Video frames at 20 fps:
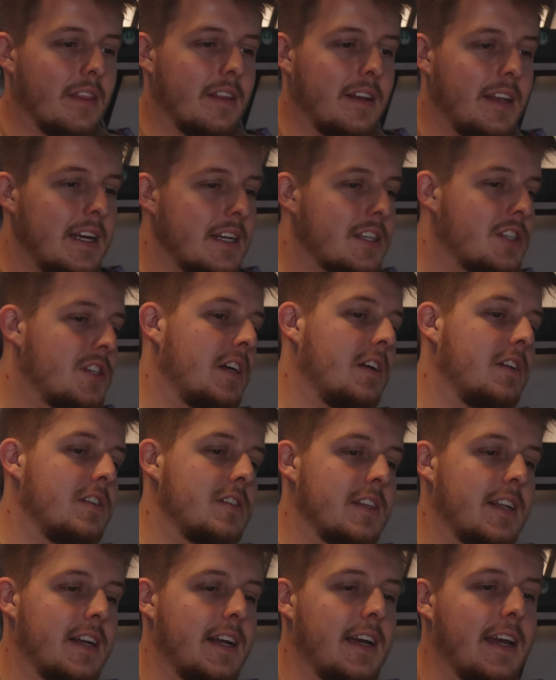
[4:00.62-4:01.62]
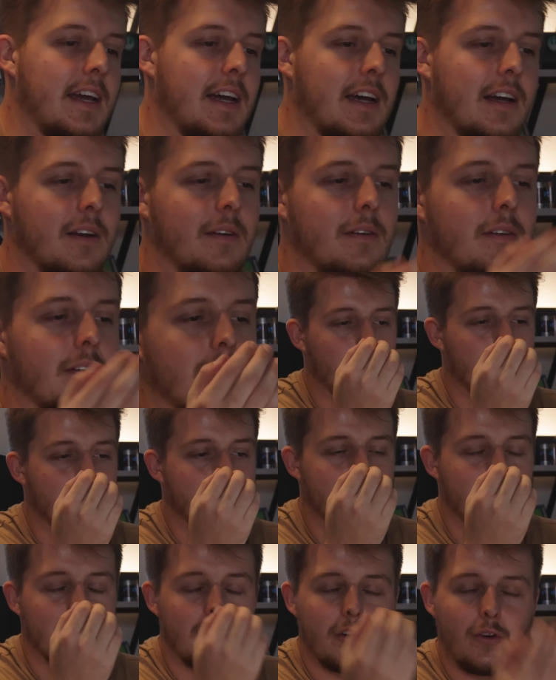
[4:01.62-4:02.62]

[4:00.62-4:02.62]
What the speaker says: the next challenge that I had was to